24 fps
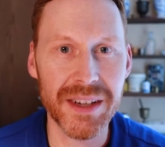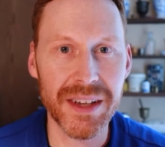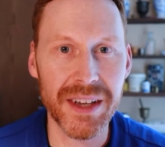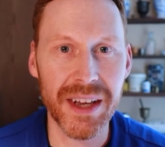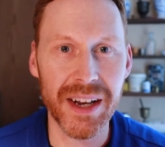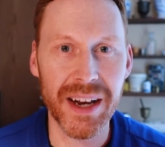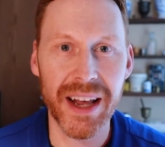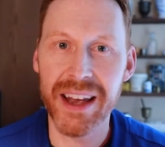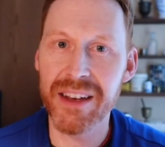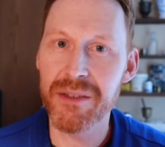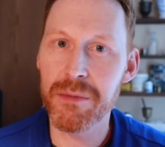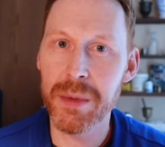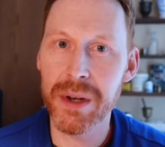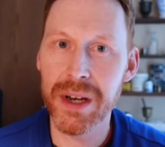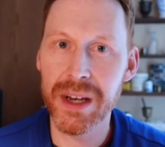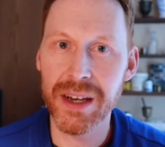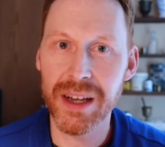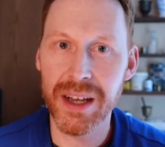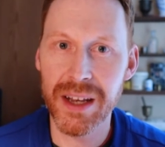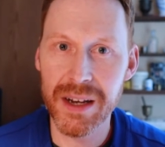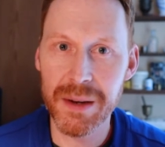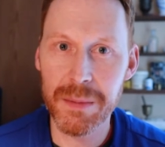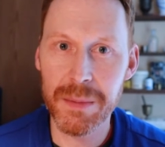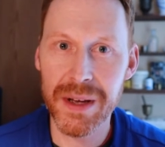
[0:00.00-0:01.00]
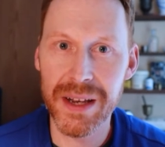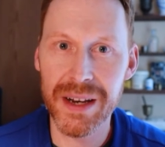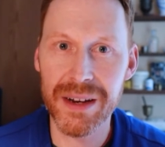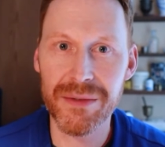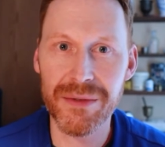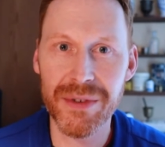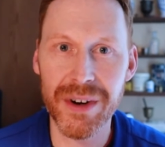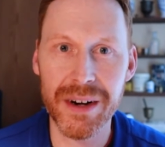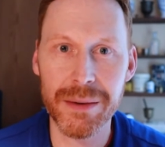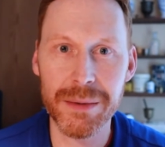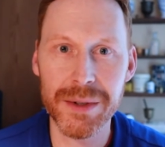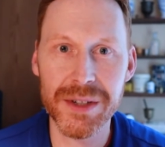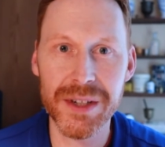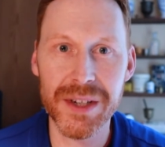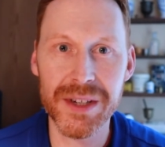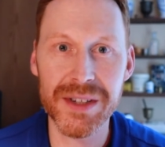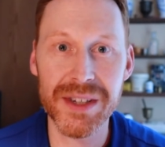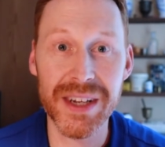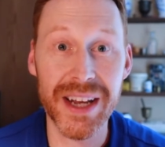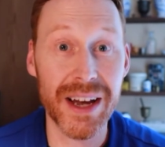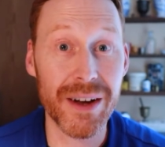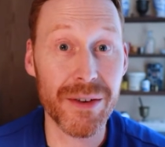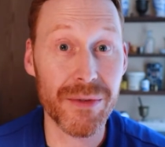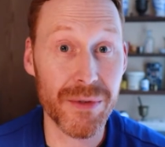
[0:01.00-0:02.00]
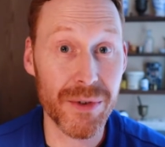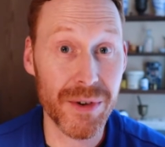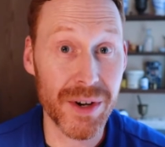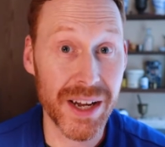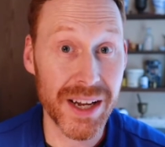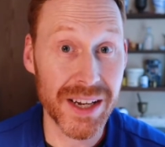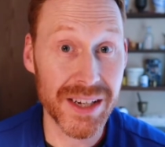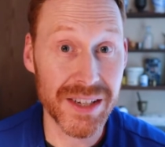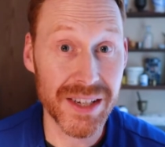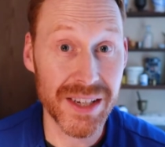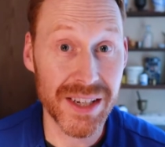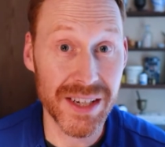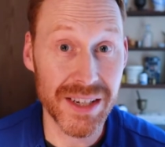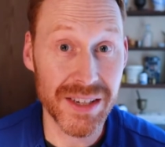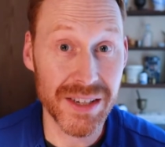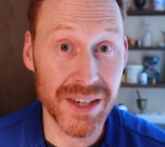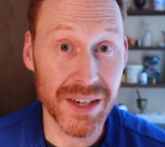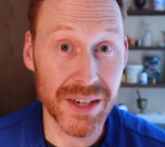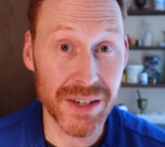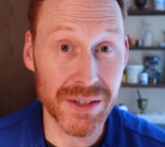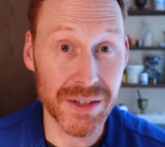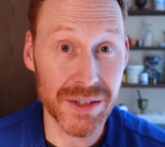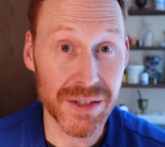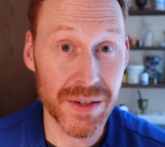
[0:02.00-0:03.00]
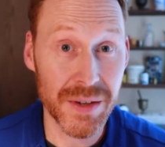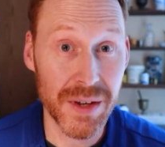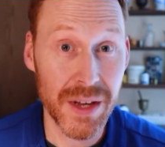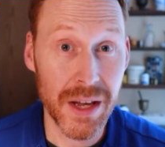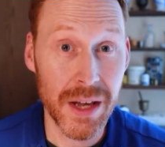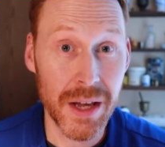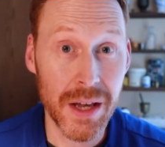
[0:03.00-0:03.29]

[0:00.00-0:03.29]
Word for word: and I have been an independent pharmacist now for 19 years.